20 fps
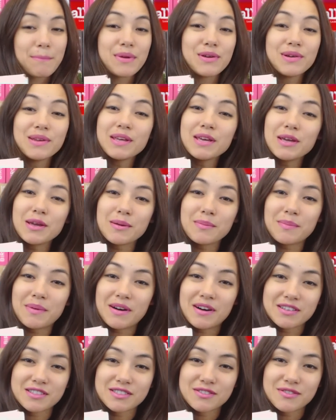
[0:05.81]
beauty
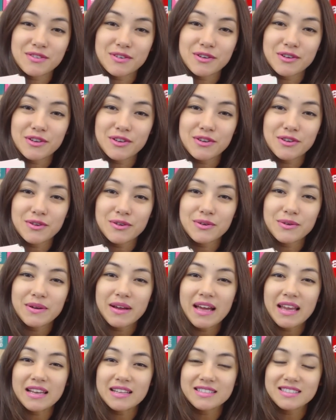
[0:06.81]
box for you
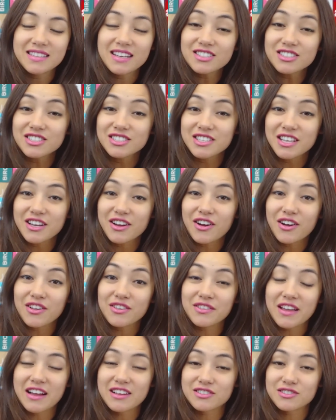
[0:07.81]
and it's not just like
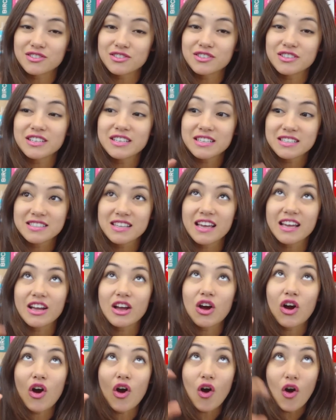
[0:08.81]
all natural, it is
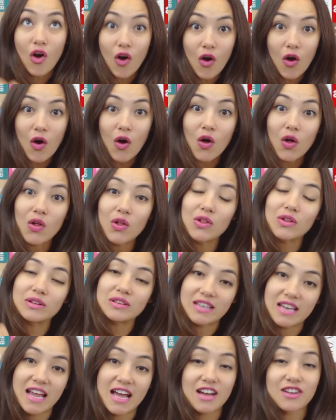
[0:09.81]
like all
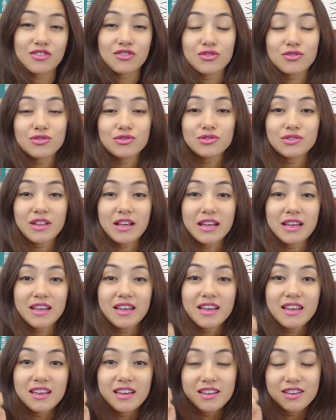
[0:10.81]
natural, like
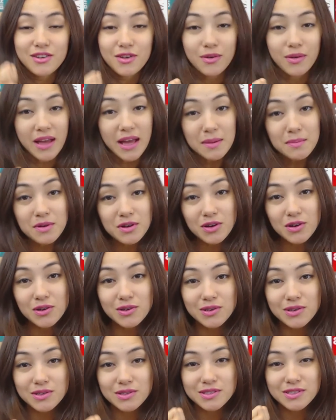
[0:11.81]
no
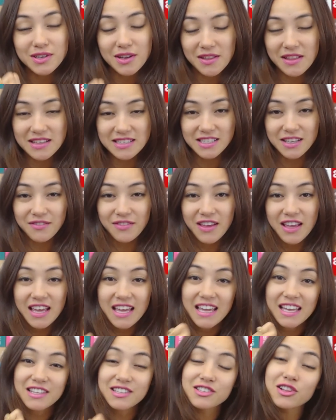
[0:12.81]
chemicals and all that
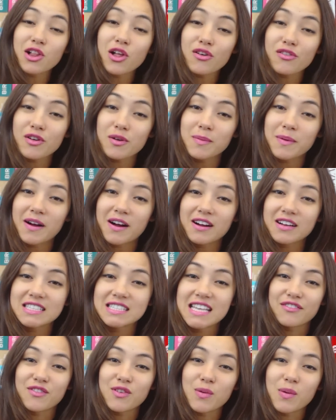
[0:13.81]
stuff. It is
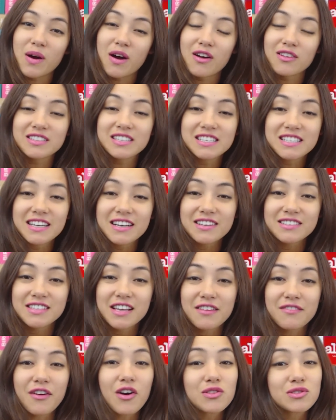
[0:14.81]
Kloverbox. If you want all details,
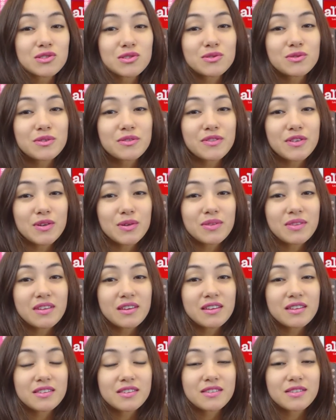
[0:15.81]
I've also reviewed
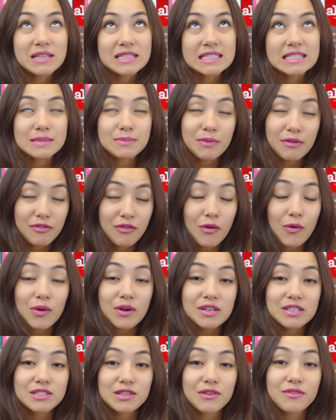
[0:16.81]
this once
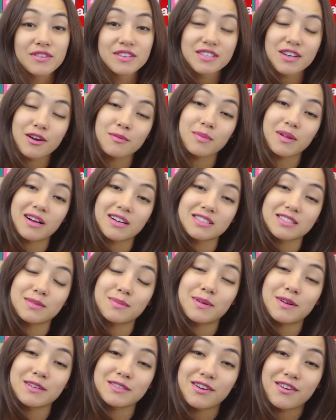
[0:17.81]
before, so visit our
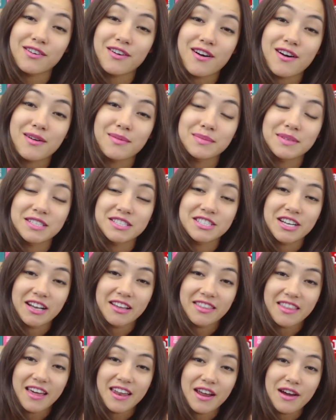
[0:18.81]
blogsblog.com to
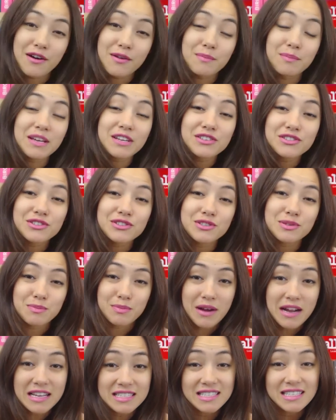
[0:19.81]
check that out and pictures and
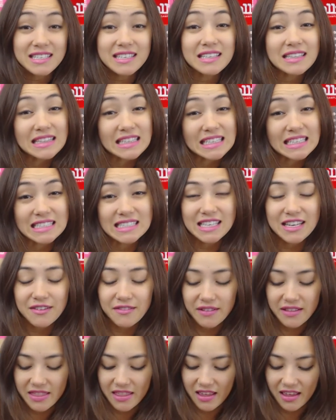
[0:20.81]
pricing and links and
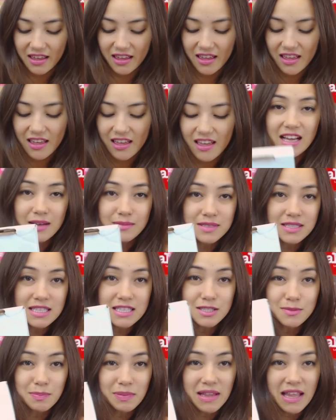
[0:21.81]
everything. It comes in
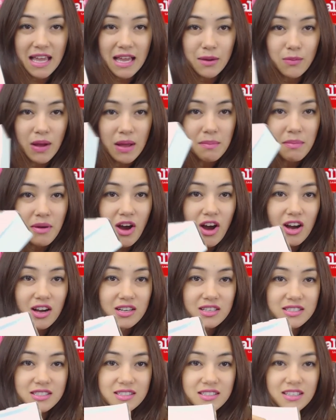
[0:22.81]
this plain white
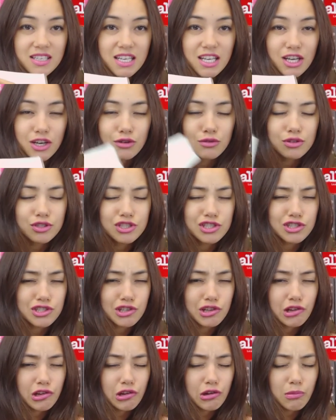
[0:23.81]
box, which is
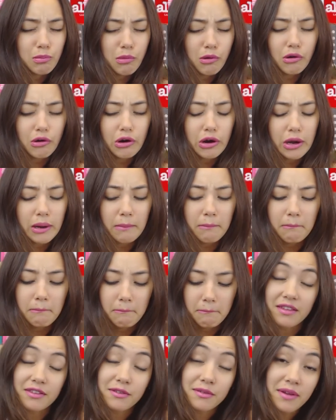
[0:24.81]
a little boring.
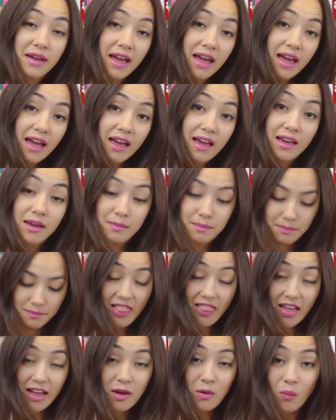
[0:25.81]
That's okay.
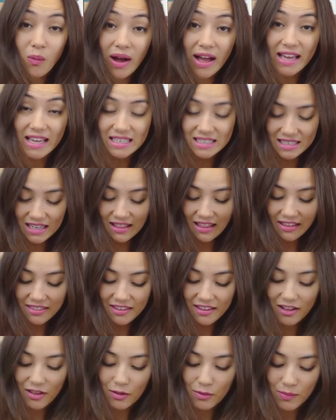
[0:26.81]
I like white. I like
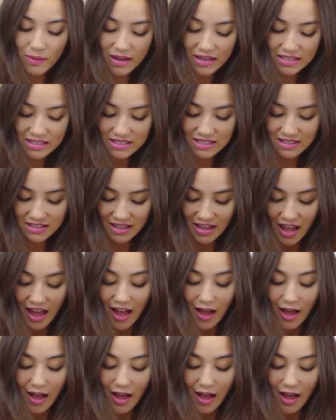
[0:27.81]
the color white.